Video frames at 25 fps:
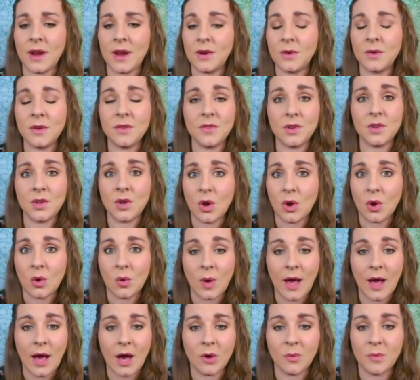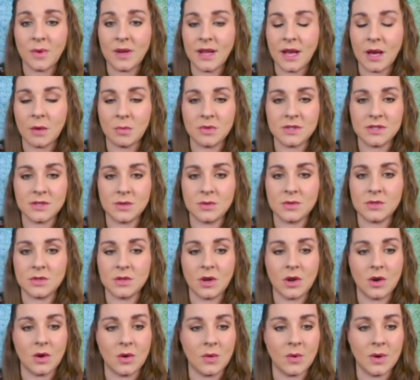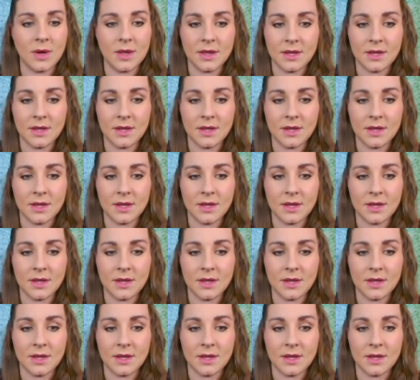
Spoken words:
I don't even know how many episodes ago